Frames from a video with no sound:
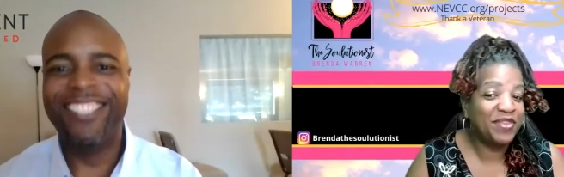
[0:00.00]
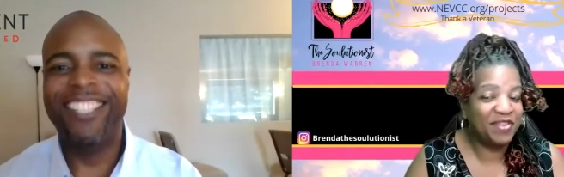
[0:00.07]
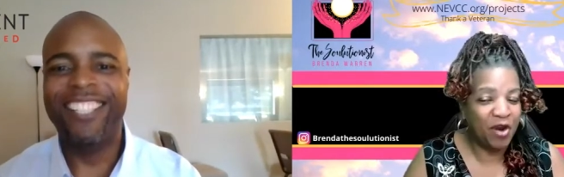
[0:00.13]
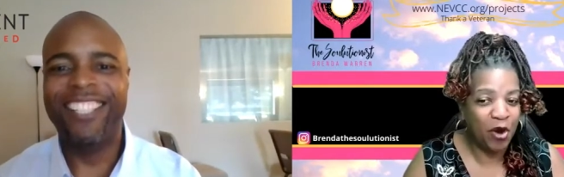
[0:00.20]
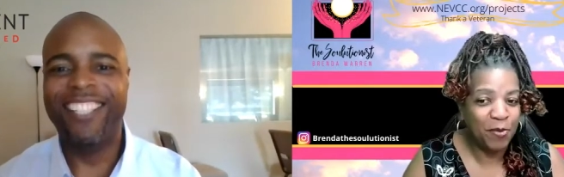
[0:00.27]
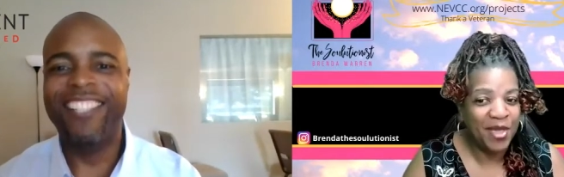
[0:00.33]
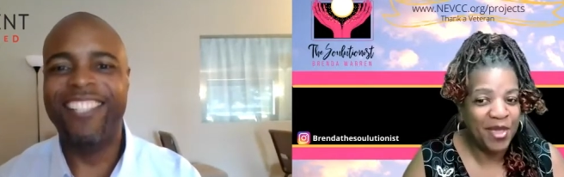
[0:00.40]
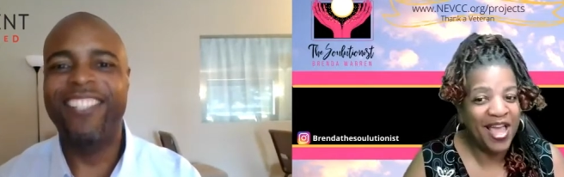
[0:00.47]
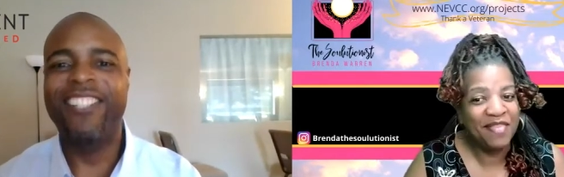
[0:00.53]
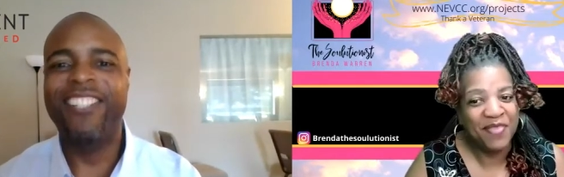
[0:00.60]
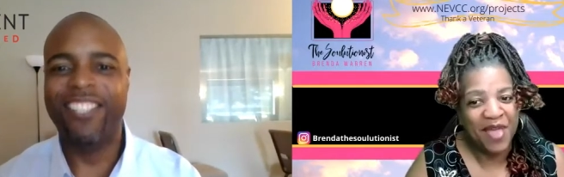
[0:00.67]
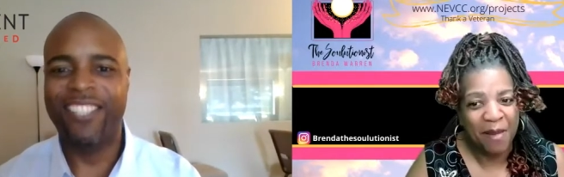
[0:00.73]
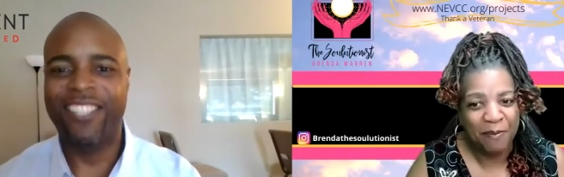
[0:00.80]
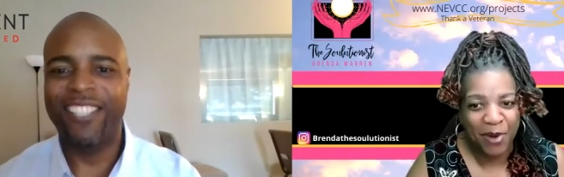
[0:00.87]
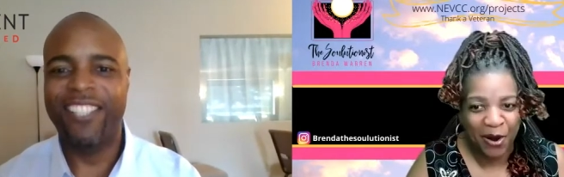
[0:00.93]
Speaker 1: with Kirby
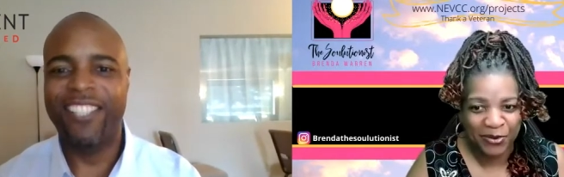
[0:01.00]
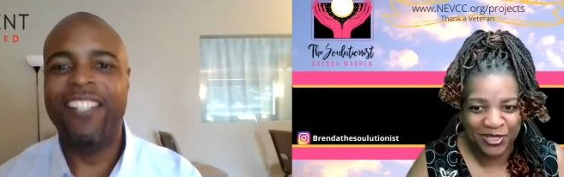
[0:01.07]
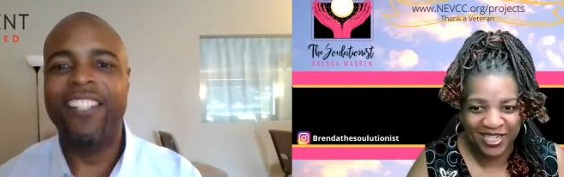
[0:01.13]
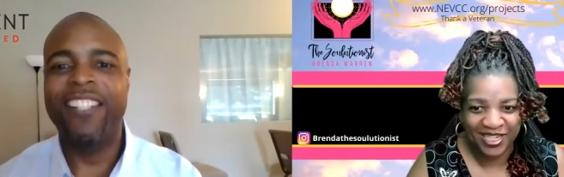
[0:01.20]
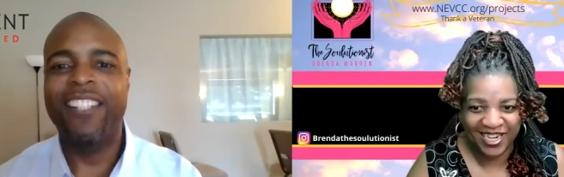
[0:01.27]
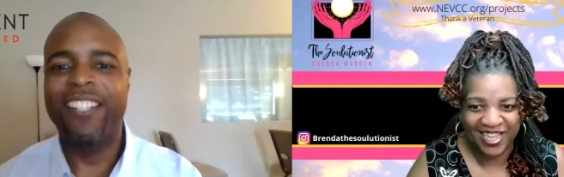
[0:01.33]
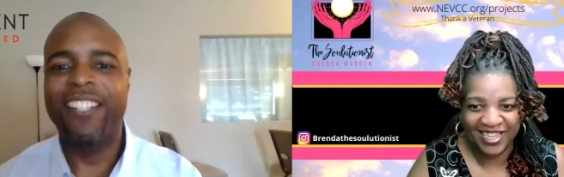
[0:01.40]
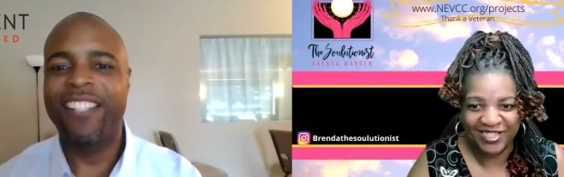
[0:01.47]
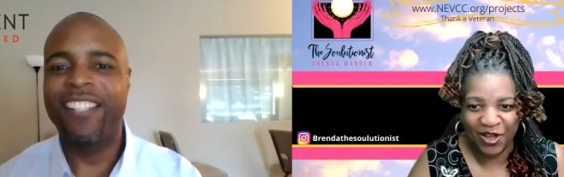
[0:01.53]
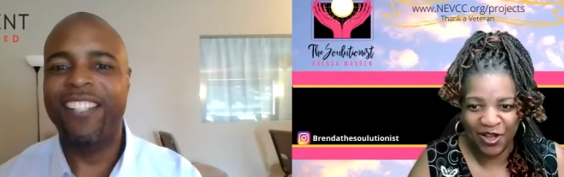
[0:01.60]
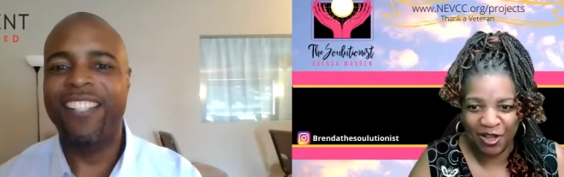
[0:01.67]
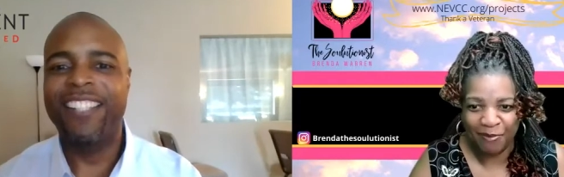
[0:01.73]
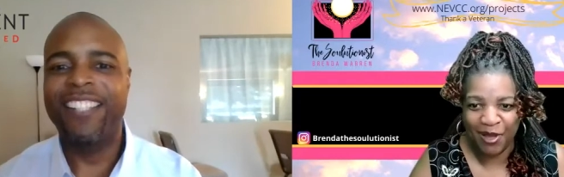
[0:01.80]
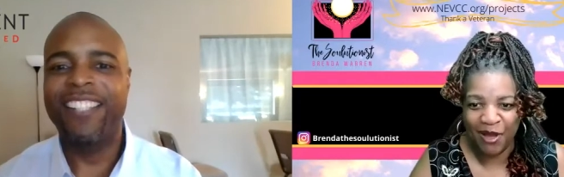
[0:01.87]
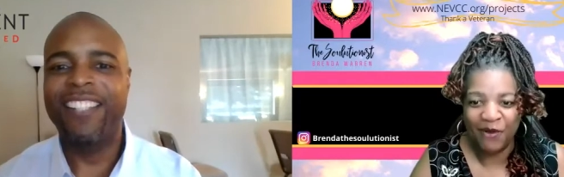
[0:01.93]
and that person and
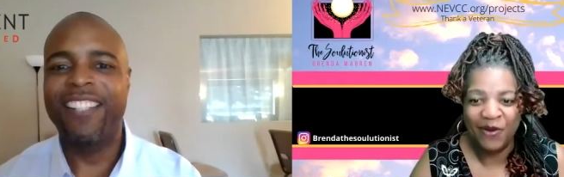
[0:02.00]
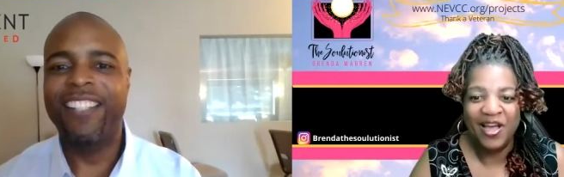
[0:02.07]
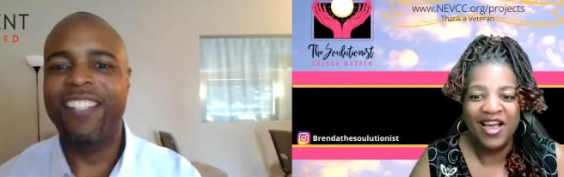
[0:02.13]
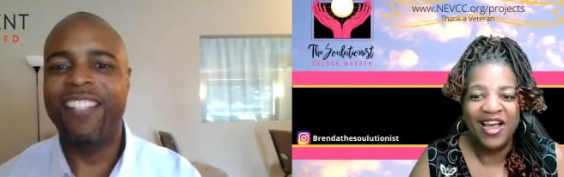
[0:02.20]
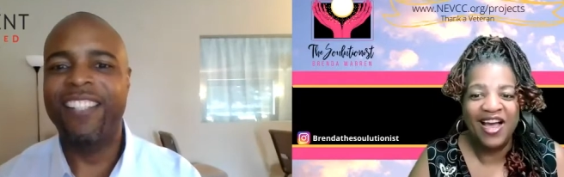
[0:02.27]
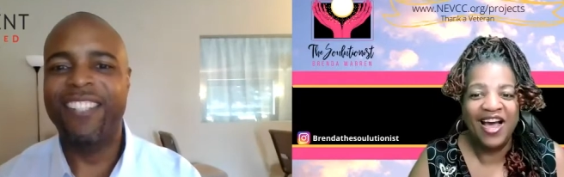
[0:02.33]
talk about